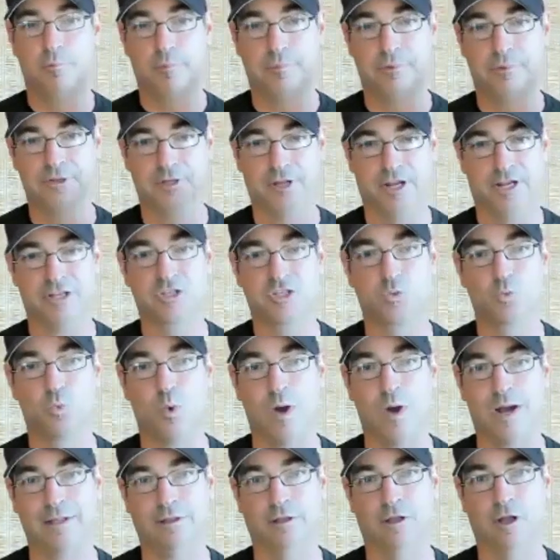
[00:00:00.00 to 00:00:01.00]
plus
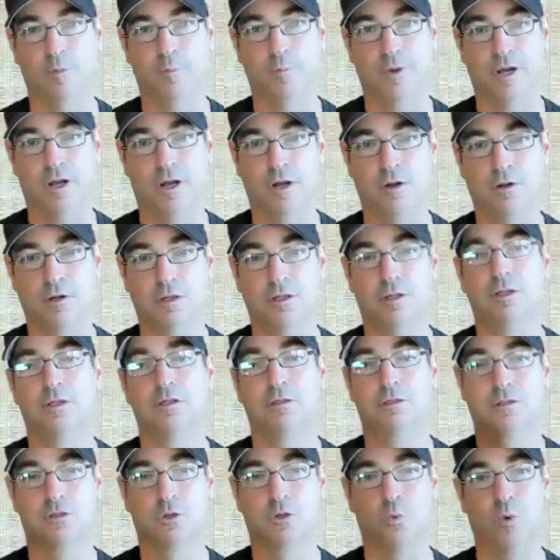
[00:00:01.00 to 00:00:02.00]
Ylopo
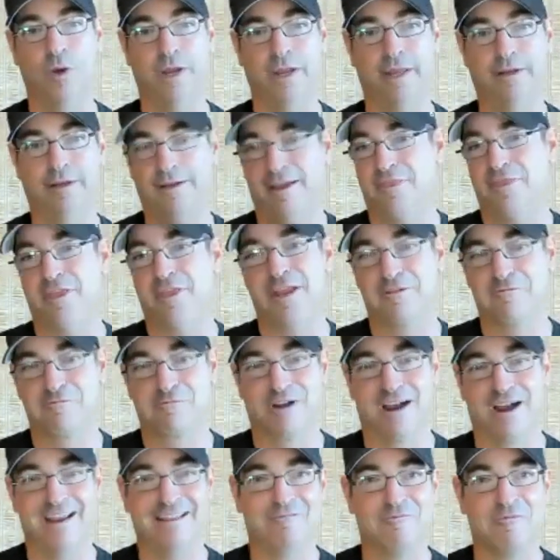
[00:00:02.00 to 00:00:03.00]
to win, I think,
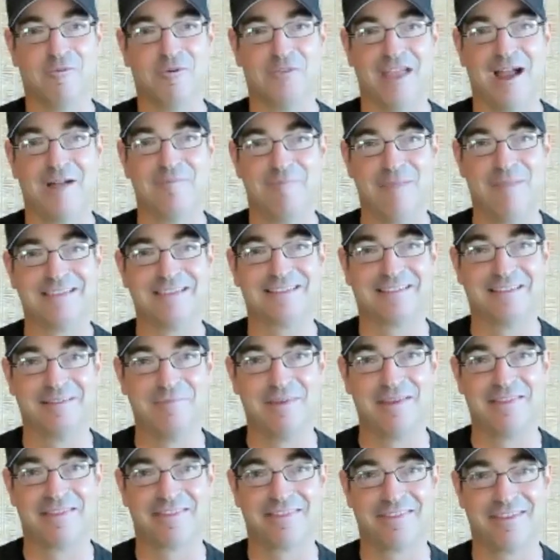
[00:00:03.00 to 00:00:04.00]
right? Would that basically
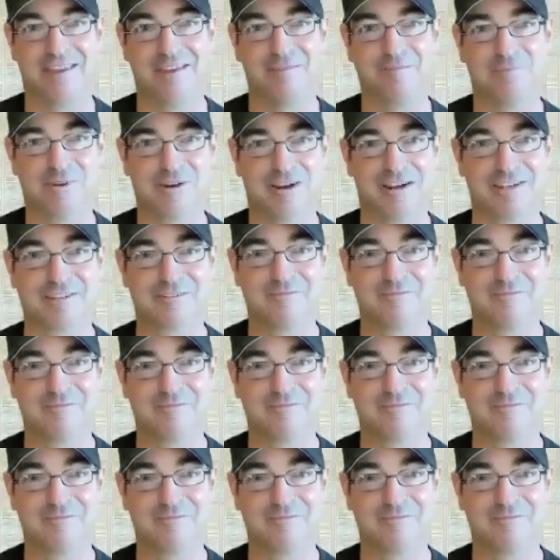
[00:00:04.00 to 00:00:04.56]
be the theme, Chris?